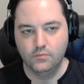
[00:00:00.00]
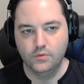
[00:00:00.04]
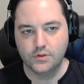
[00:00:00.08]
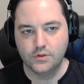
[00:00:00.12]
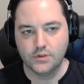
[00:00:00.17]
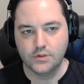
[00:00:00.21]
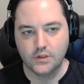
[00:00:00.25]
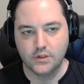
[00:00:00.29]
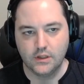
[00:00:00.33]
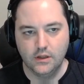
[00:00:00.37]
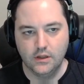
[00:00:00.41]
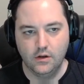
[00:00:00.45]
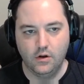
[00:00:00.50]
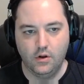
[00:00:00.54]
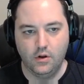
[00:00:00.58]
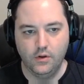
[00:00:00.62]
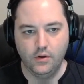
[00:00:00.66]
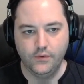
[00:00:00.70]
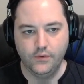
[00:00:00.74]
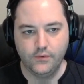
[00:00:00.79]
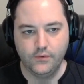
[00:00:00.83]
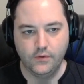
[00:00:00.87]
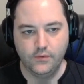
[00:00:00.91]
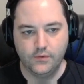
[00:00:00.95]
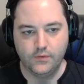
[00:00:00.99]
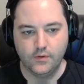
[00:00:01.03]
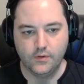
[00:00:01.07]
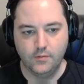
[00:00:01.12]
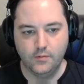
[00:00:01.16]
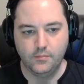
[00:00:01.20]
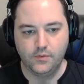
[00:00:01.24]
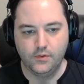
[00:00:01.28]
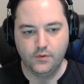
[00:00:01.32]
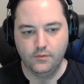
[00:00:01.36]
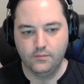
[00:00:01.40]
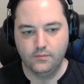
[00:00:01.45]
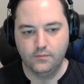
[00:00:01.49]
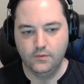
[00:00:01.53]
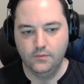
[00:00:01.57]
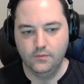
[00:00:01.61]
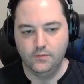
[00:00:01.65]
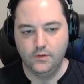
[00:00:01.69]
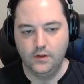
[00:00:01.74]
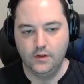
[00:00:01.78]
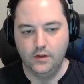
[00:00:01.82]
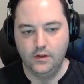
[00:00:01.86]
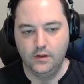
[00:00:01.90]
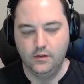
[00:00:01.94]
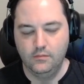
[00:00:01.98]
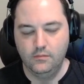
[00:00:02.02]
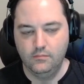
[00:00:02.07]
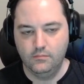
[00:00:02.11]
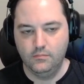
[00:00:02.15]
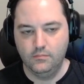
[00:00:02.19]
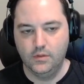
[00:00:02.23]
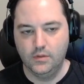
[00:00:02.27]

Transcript: which again also sums to 15